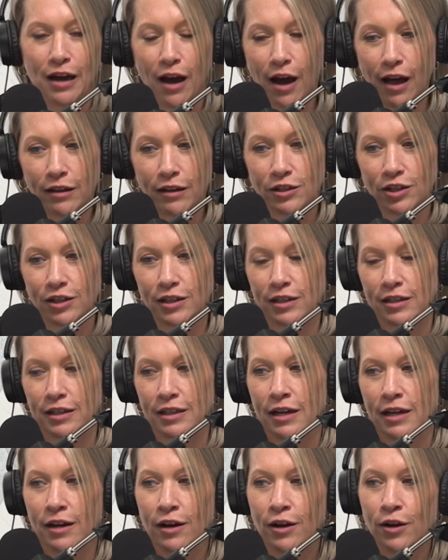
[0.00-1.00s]

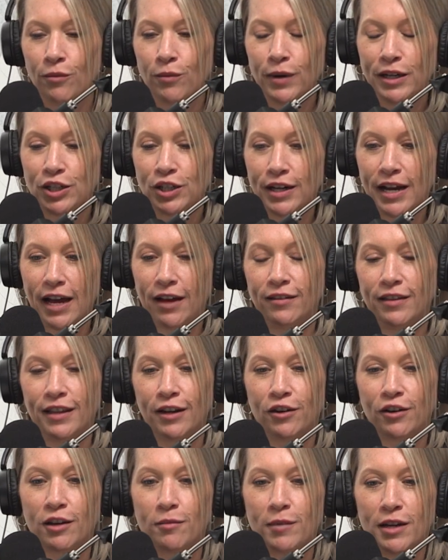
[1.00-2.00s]
colleges reaching out in
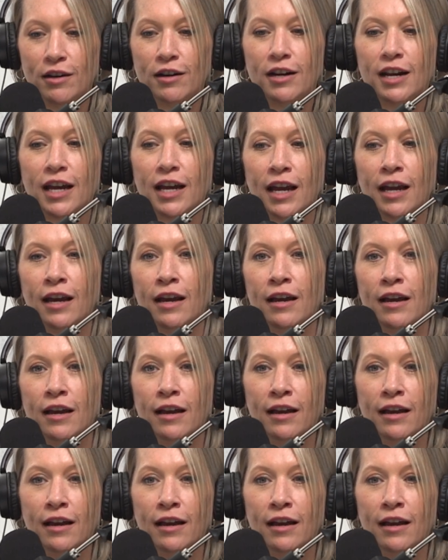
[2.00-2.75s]
their community,